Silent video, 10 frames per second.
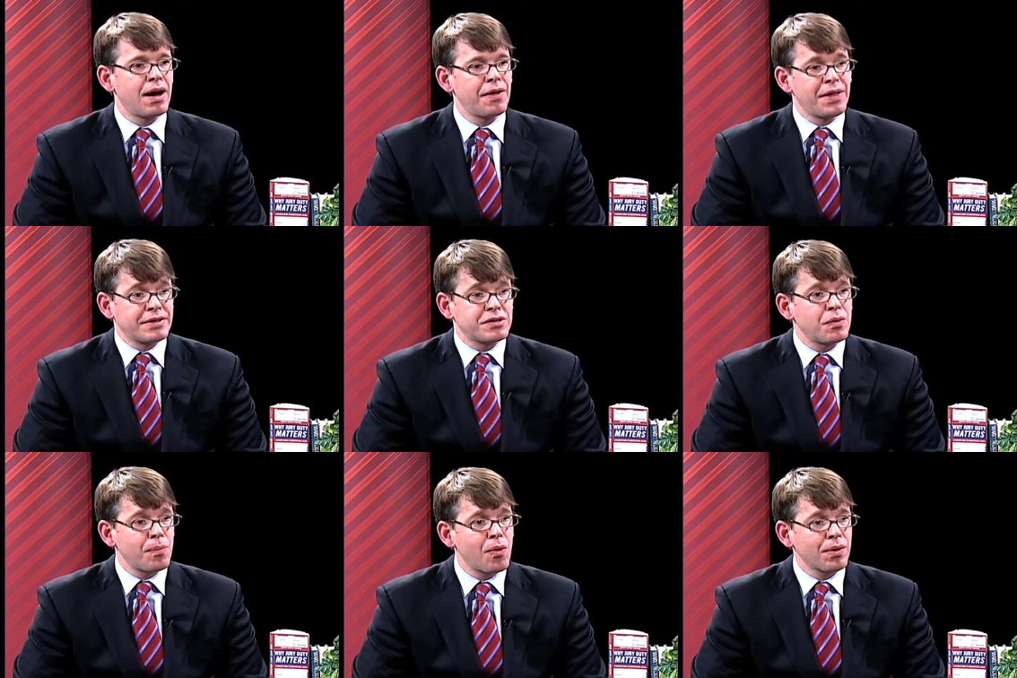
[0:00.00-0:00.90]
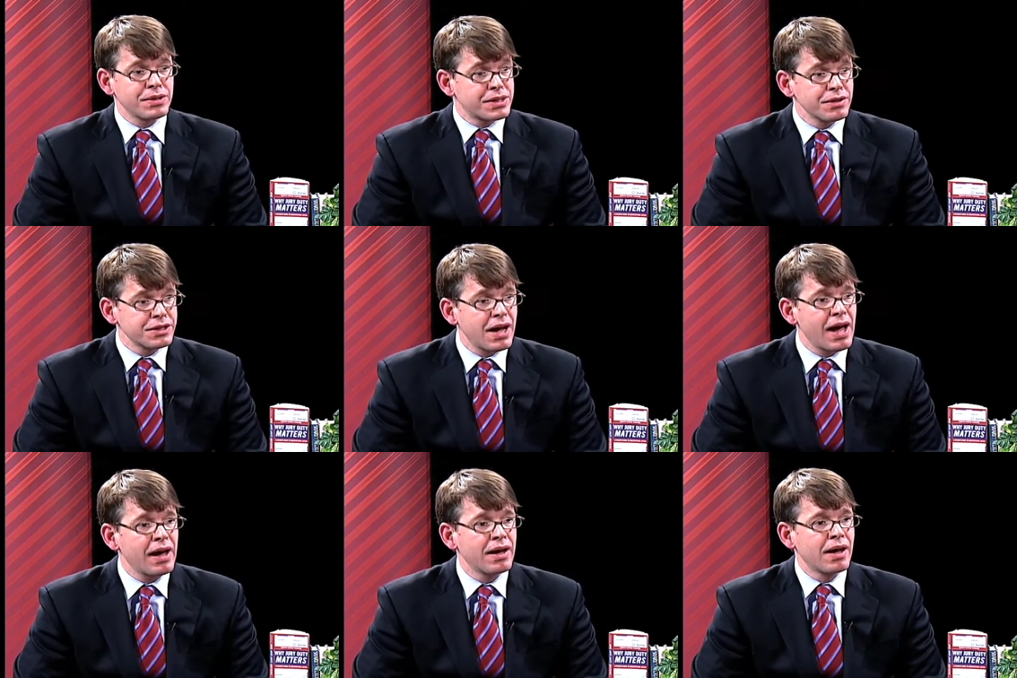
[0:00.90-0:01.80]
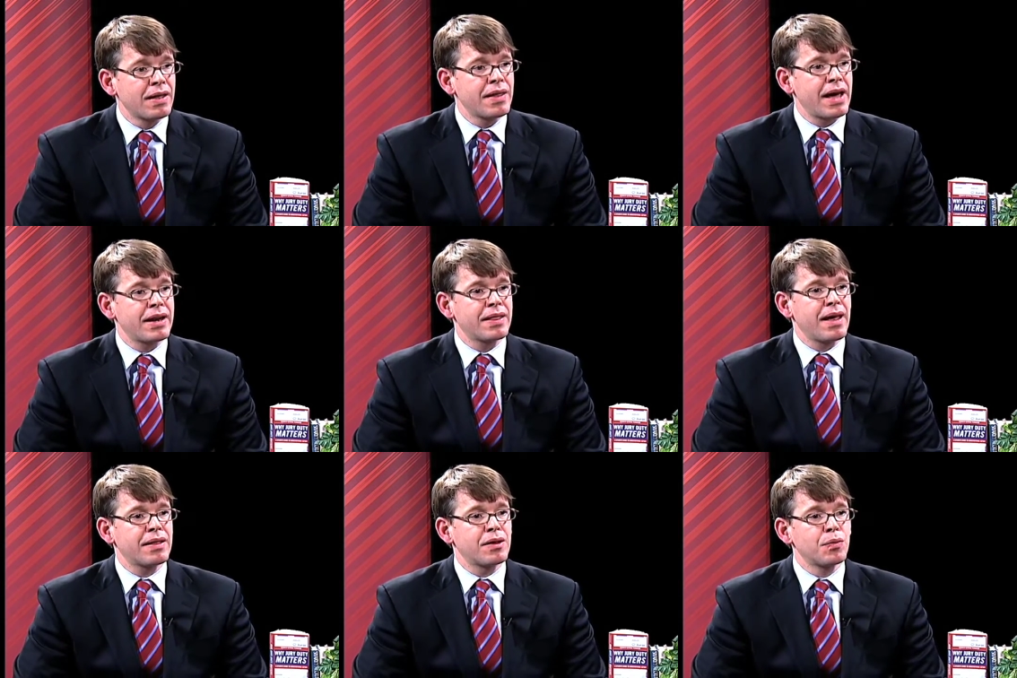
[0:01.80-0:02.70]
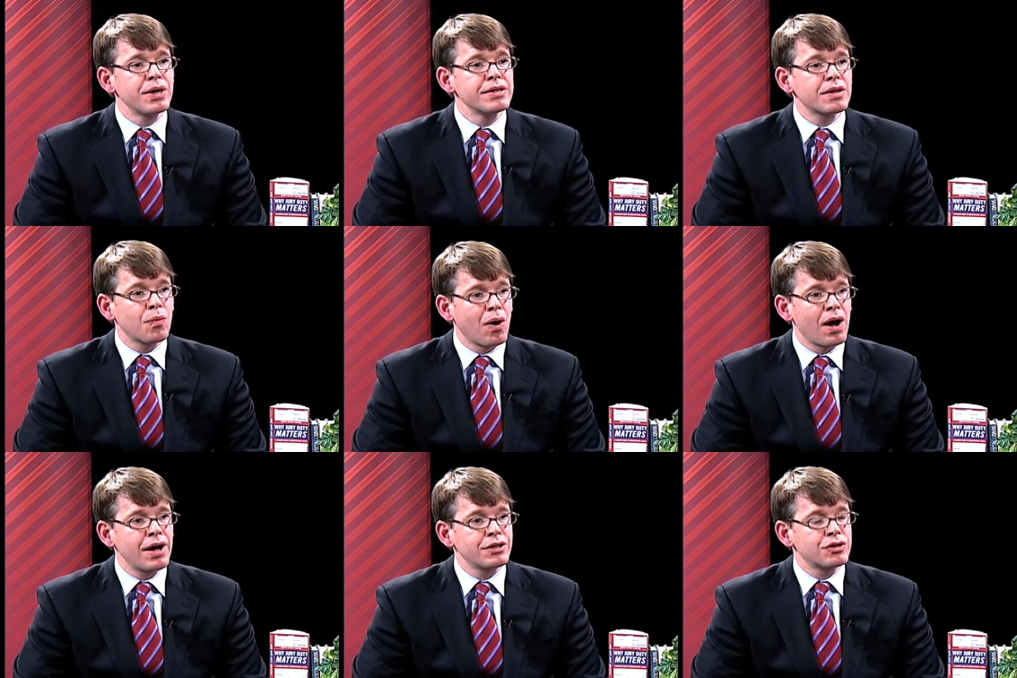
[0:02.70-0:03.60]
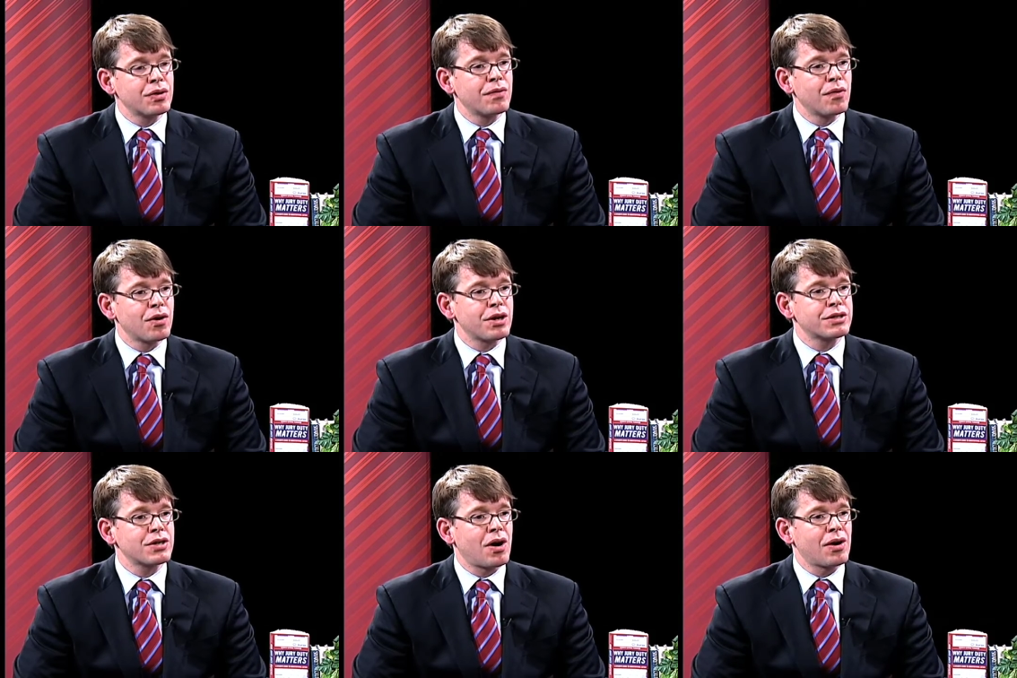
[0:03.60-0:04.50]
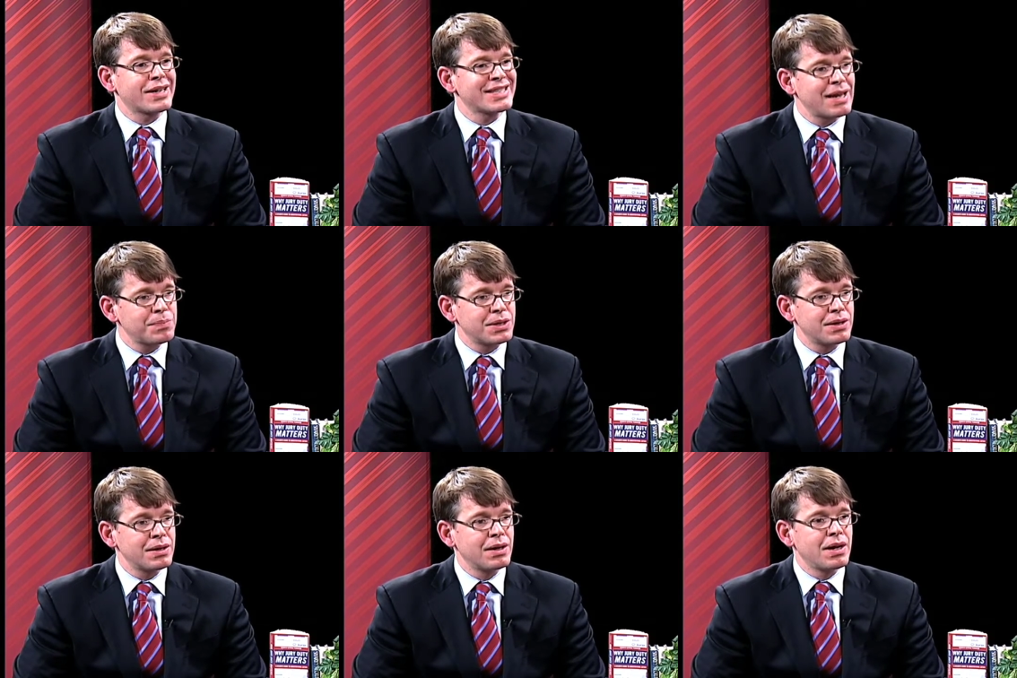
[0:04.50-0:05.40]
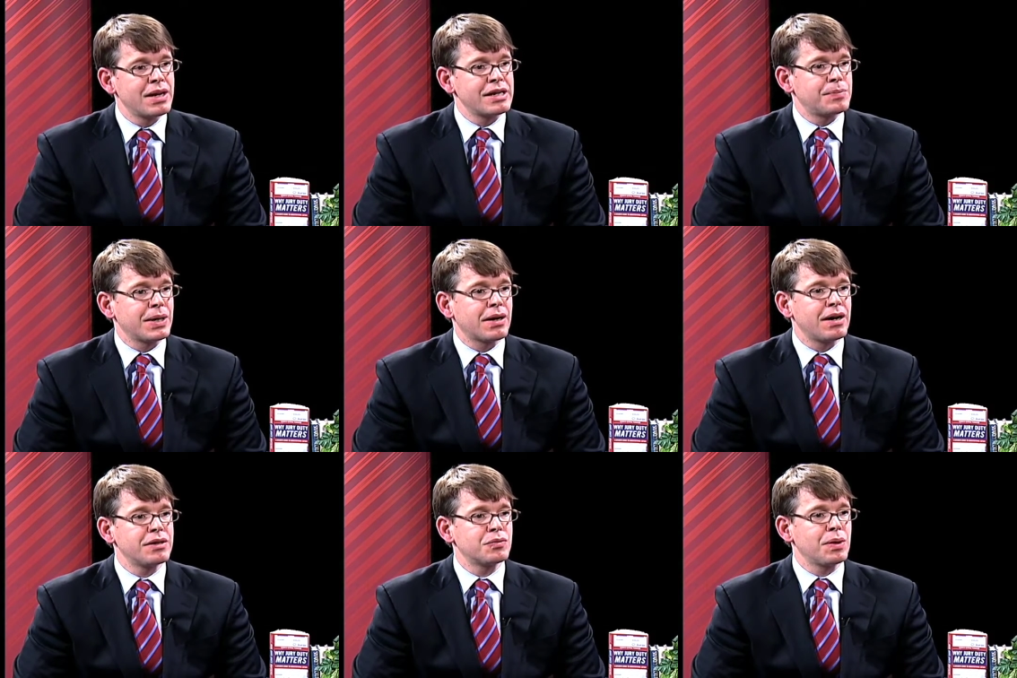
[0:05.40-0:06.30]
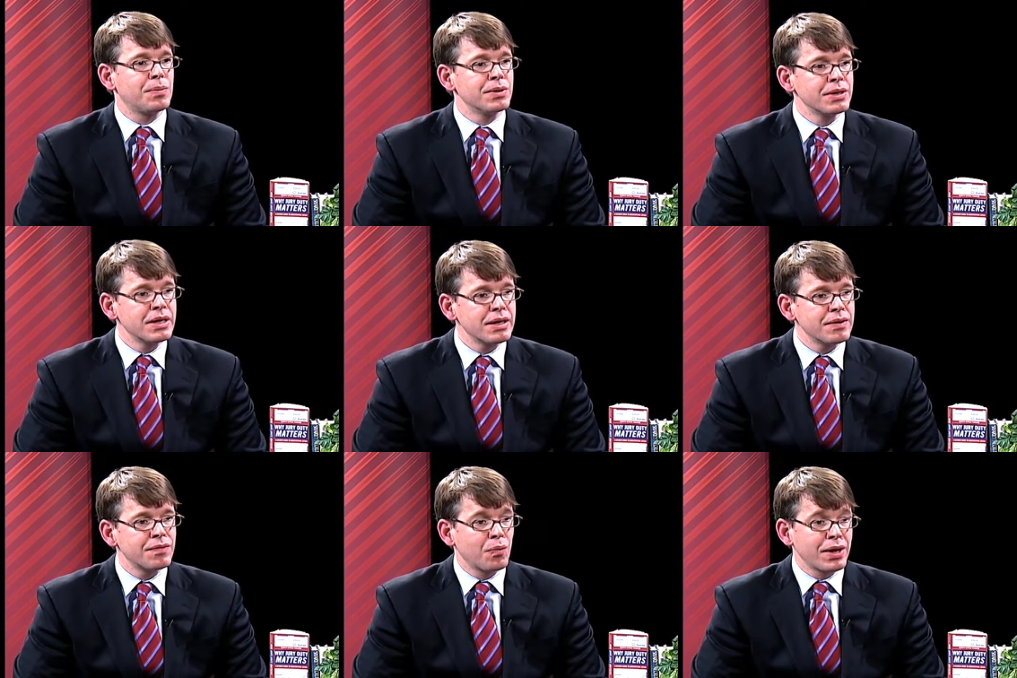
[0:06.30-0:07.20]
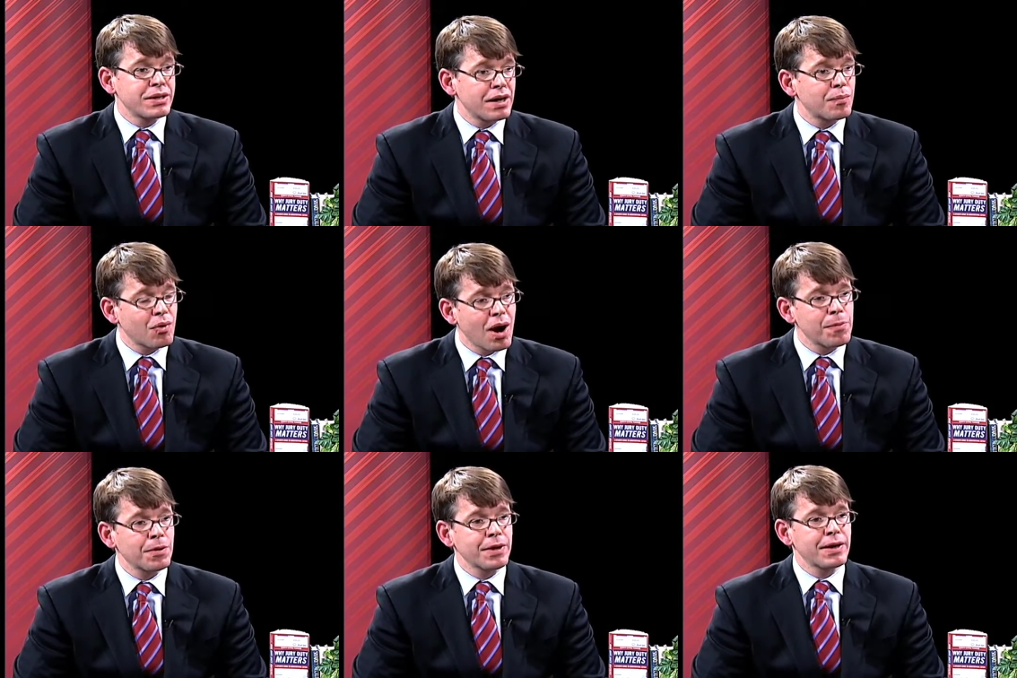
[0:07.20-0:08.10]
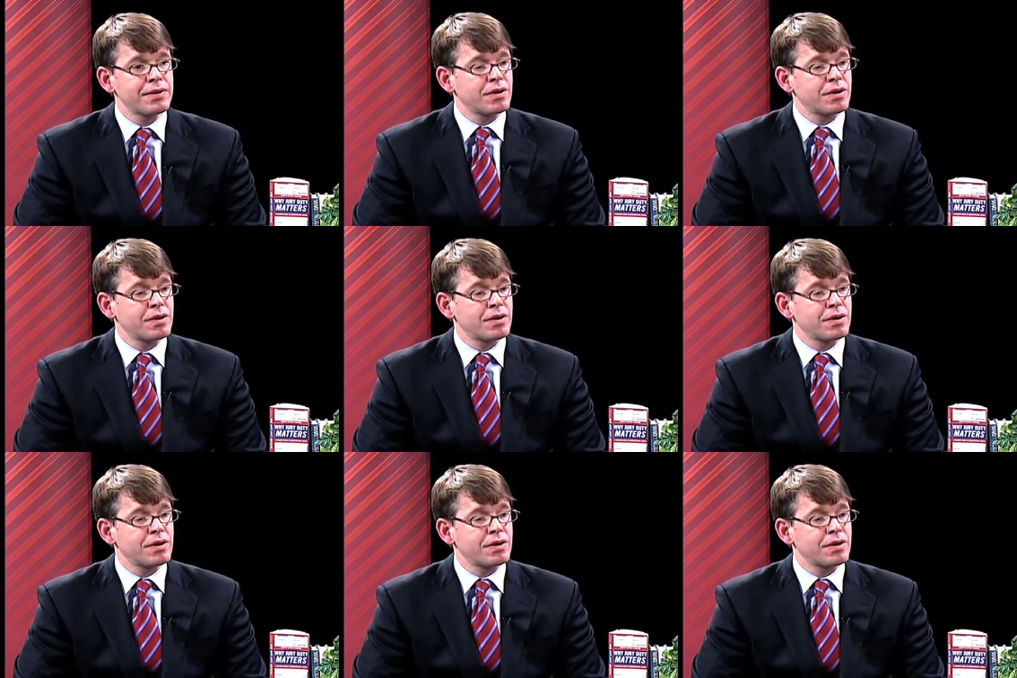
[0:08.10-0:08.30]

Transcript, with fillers: That's so important, still today, that the reason why jury verdicts are accepted is because we believe, when done properly, it's a